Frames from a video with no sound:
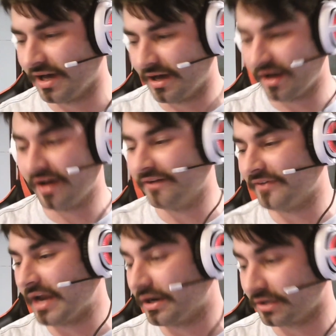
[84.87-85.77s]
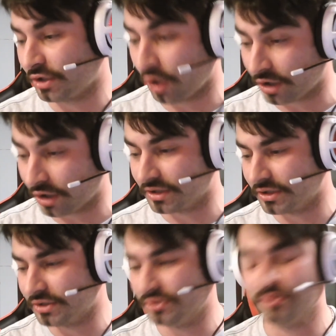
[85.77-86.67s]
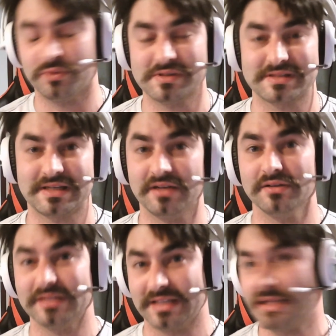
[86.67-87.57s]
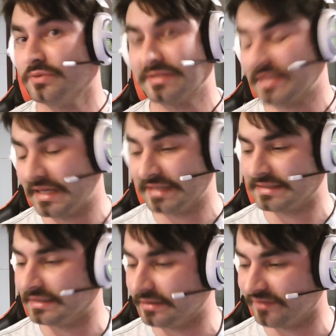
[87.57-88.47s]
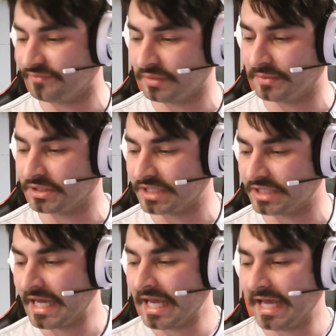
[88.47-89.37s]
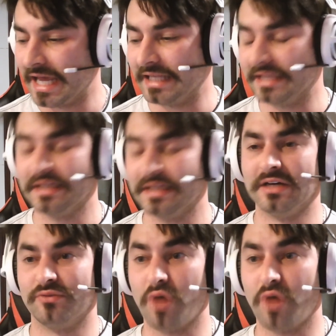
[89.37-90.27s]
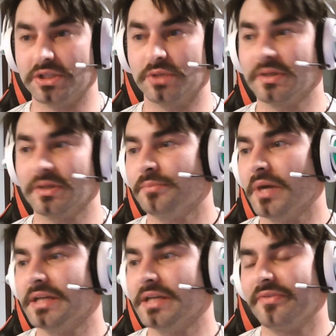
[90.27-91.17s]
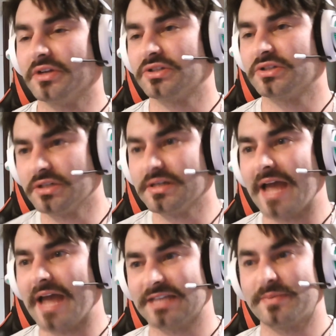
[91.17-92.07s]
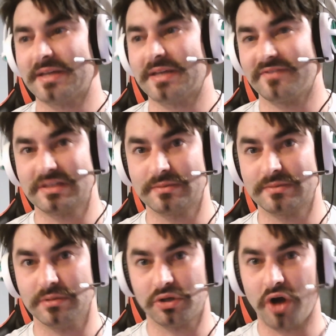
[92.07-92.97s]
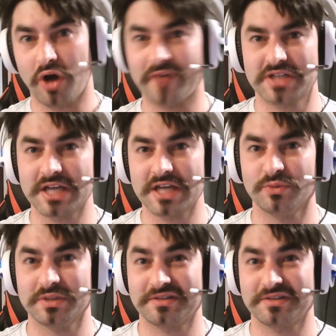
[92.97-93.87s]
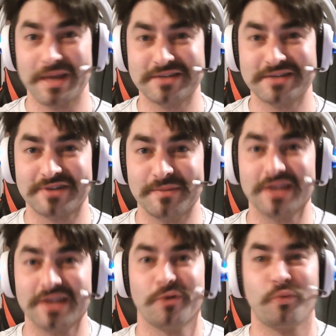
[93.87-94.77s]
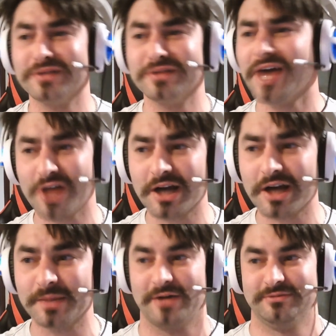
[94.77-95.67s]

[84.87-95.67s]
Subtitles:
of Eric Gardner, who was killed, and he was innocent of pretty much any wrongdoing. But there's certain aspects of this conversation which the mainstream media will not talk about.